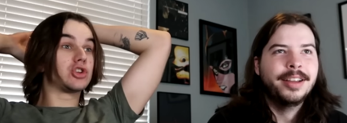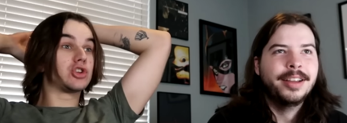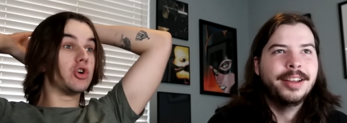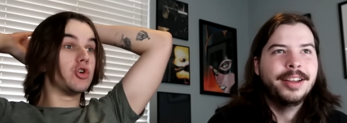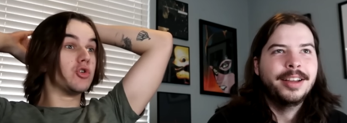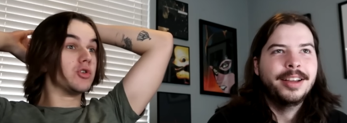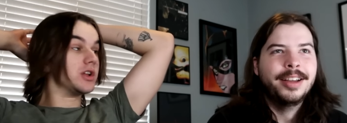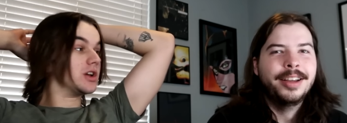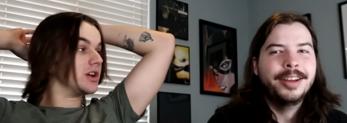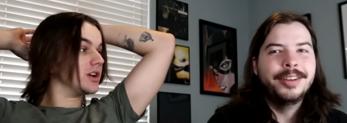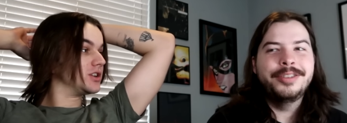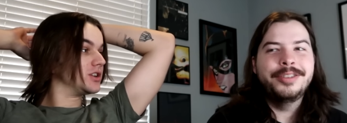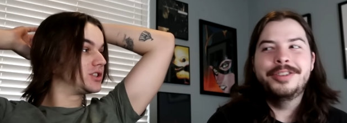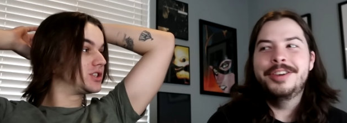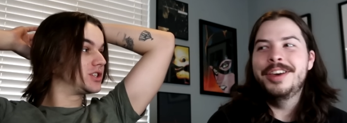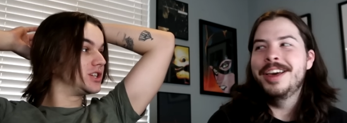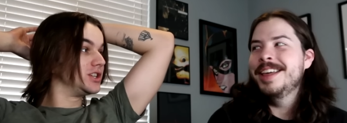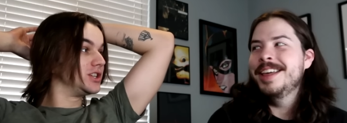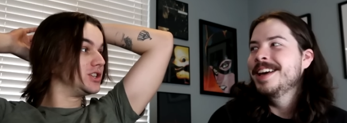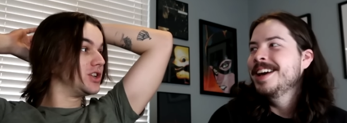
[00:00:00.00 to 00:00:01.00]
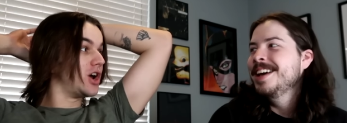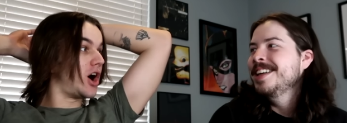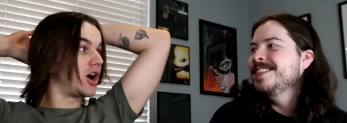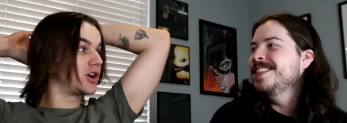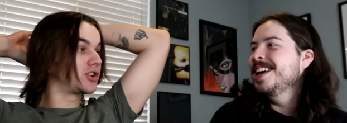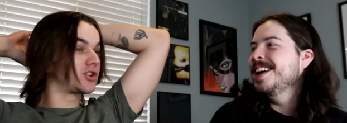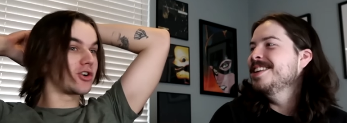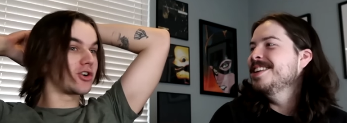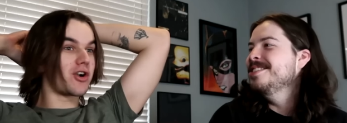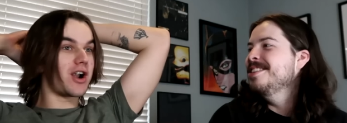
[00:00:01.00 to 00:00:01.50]
Speaker 1: Dude, she, they
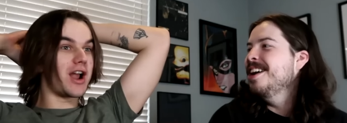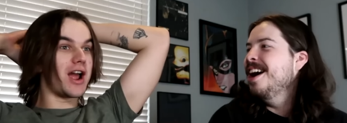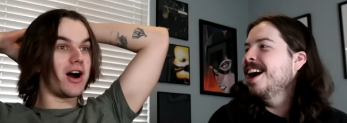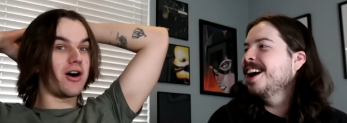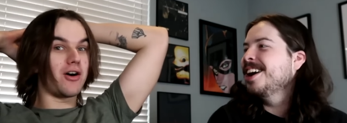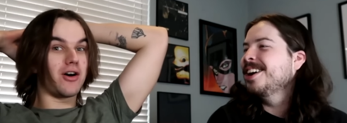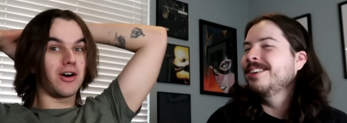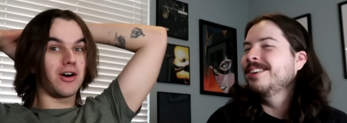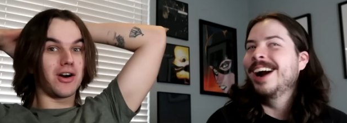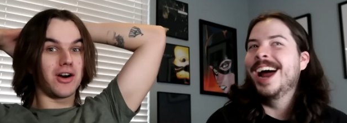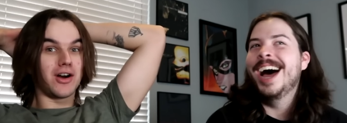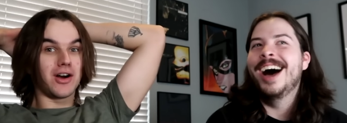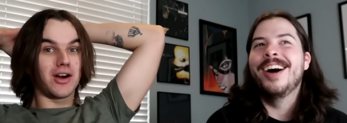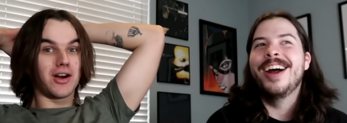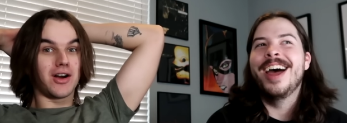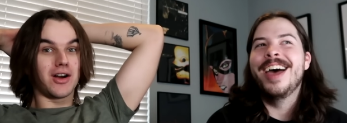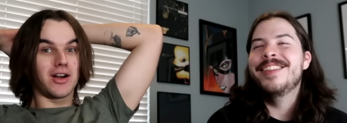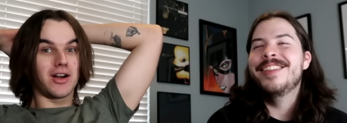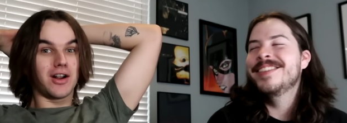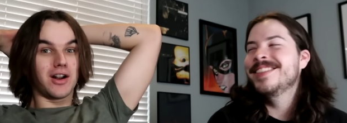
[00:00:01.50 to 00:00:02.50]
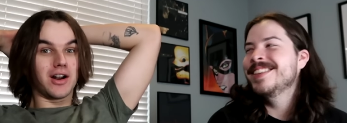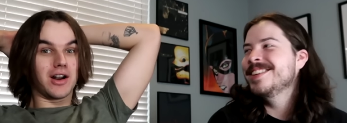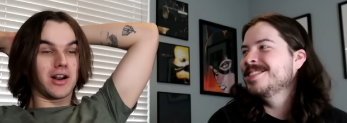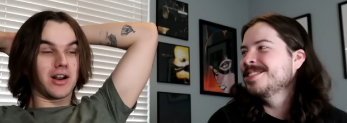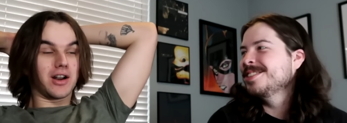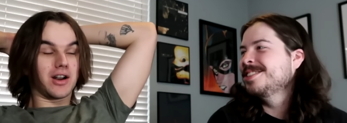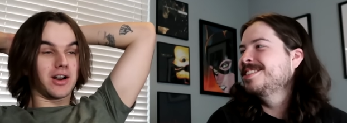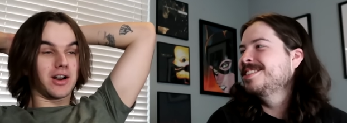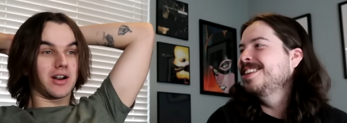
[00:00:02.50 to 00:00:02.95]
her knock out. her out and then they just